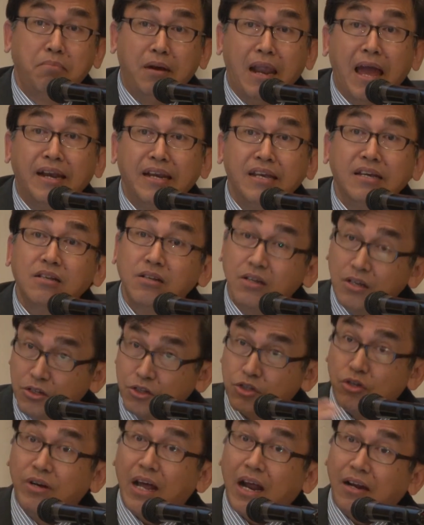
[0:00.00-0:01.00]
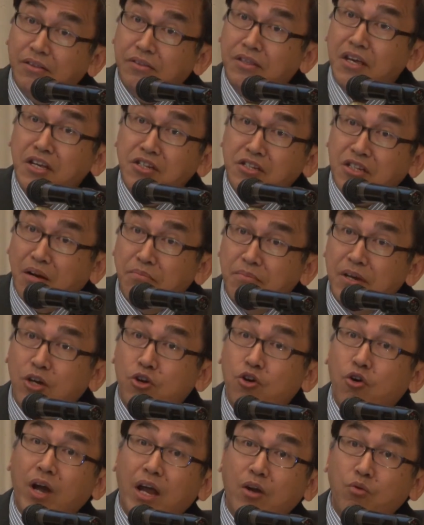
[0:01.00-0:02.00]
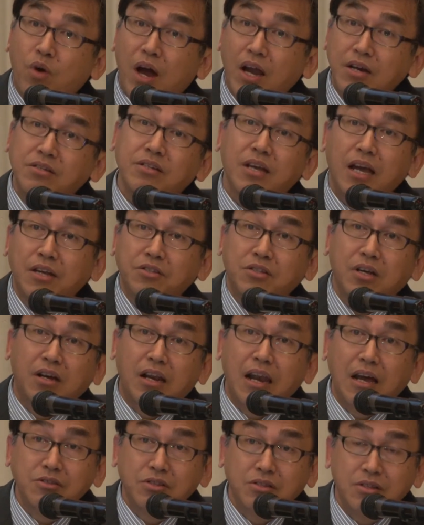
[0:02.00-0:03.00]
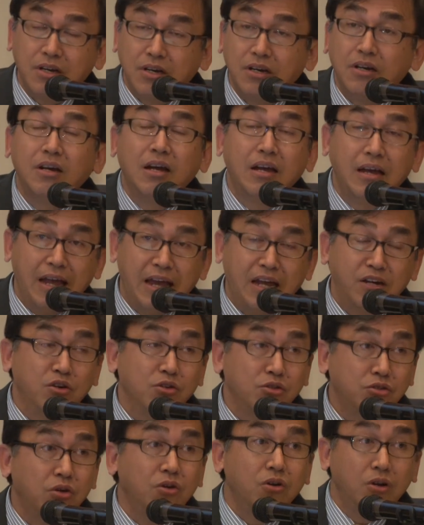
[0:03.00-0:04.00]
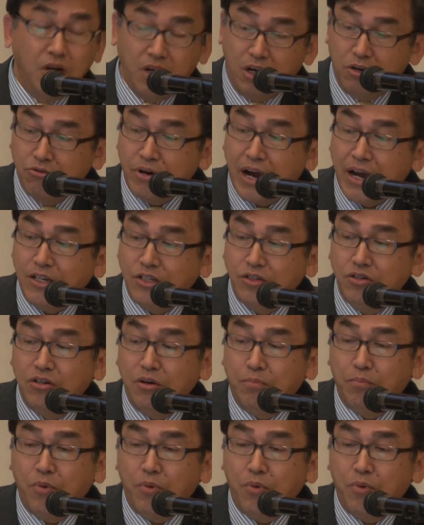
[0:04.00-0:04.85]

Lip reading: planning so that things can be go at once as a cluster and also right to the